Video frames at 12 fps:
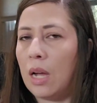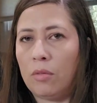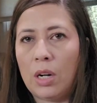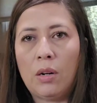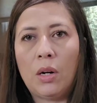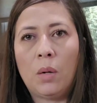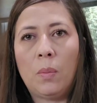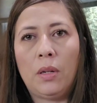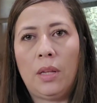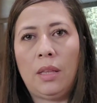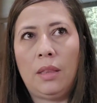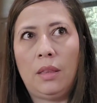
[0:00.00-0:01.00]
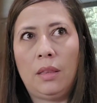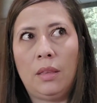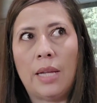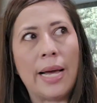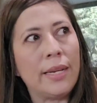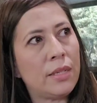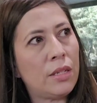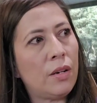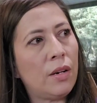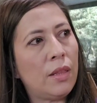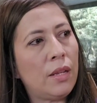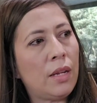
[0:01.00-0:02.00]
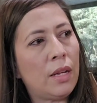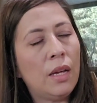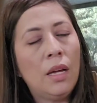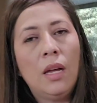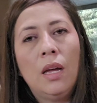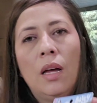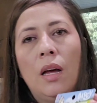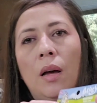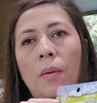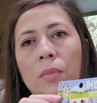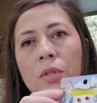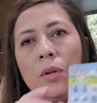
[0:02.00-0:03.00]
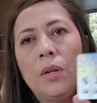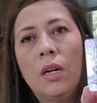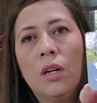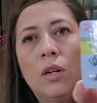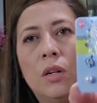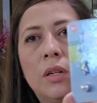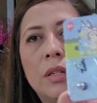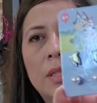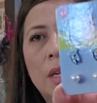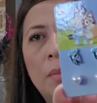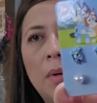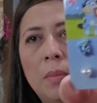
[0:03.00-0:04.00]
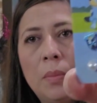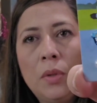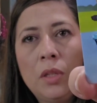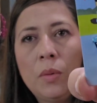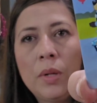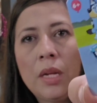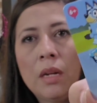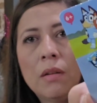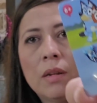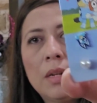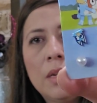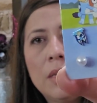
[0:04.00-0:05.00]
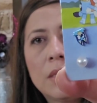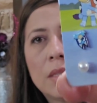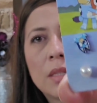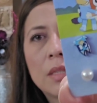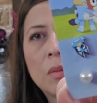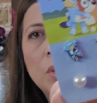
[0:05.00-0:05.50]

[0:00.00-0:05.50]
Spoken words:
Yeah, right around her birthday last year, I think. So I got her some Bluey earrings